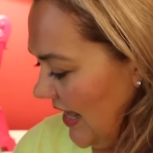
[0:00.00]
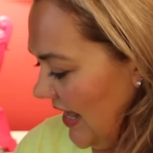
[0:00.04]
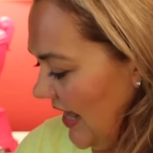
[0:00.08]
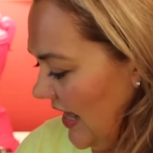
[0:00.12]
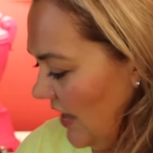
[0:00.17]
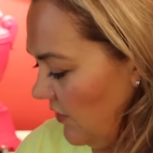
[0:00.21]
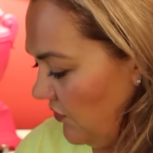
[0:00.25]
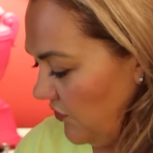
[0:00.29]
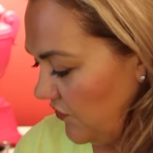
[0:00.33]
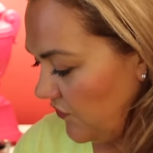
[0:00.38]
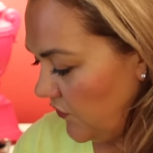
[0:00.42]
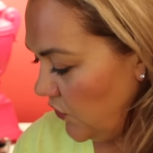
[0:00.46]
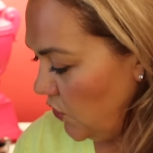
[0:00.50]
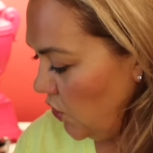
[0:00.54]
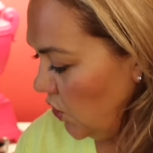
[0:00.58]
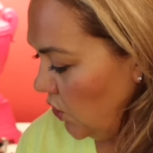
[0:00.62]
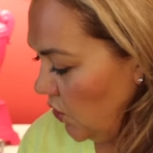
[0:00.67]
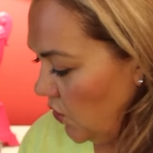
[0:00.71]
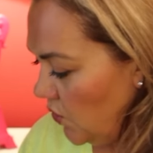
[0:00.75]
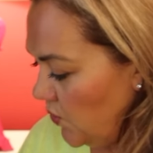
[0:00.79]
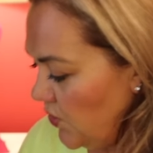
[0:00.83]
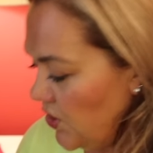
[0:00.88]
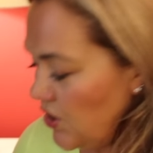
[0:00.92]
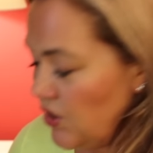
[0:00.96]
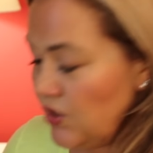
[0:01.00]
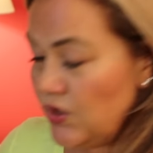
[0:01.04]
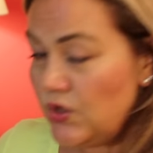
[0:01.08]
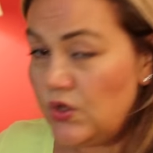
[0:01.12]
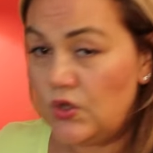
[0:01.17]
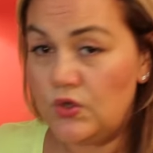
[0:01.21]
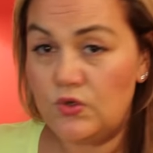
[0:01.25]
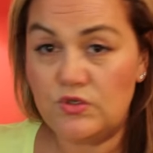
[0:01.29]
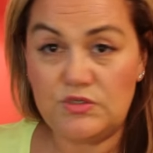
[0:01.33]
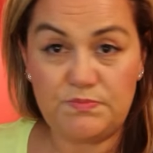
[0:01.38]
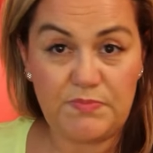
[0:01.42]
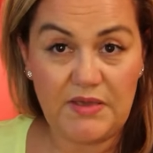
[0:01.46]
if you
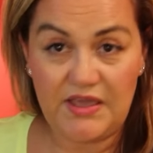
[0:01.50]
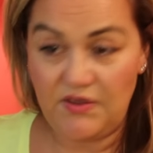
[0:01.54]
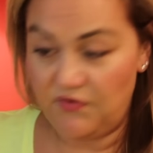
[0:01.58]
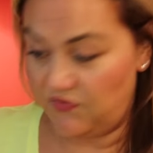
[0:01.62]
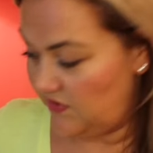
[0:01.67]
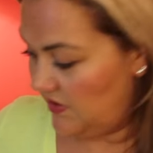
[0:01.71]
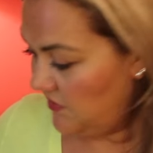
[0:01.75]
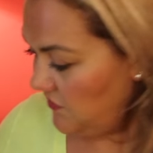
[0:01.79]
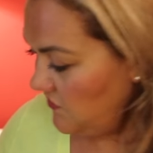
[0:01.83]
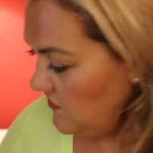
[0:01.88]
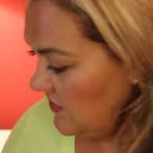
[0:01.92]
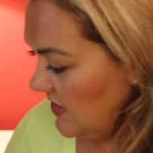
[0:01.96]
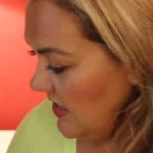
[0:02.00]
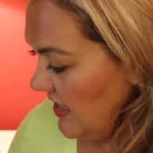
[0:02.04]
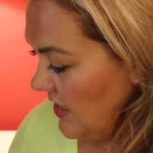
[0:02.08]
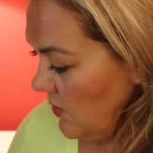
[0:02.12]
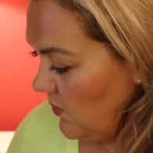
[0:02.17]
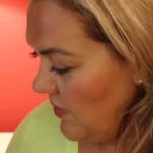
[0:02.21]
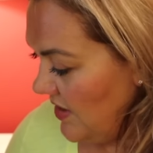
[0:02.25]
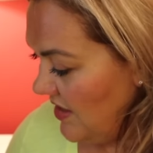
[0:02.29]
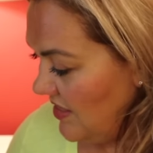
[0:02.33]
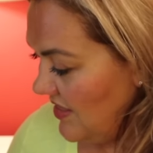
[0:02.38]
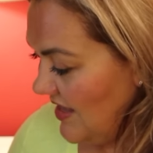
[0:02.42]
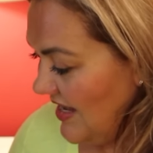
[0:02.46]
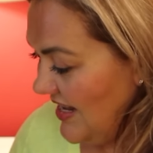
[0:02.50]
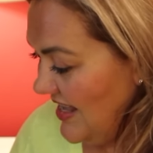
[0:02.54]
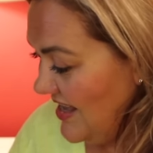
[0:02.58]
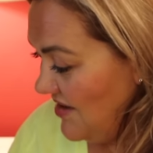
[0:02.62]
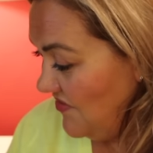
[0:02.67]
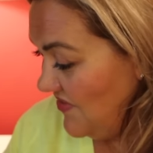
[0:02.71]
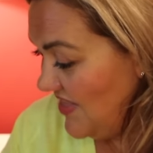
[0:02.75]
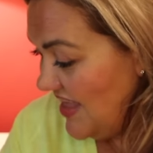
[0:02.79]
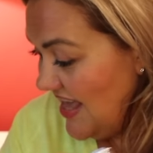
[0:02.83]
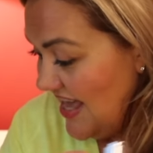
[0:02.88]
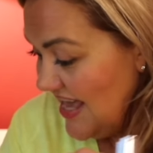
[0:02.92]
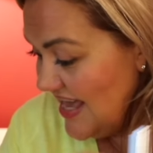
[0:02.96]
use P50 with any
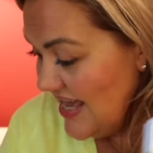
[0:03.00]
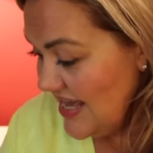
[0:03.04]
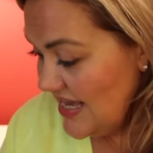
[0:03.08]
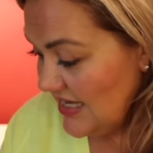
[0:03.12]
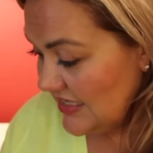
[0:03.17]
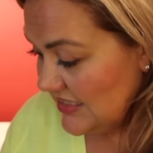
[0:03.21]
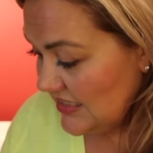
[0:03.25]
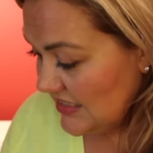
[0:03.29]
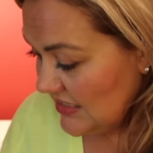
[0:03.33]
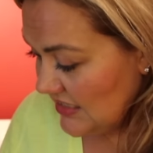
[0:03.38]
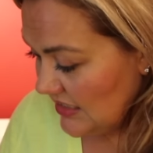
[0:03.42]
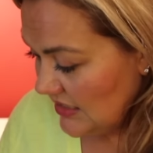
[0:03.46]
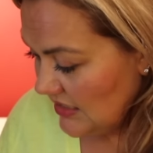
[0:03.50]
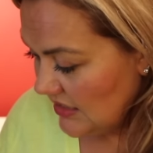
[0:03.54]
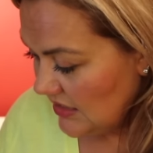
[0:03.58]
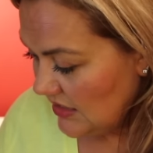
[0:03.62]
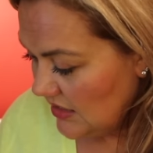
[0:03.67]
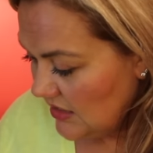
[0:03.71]
of these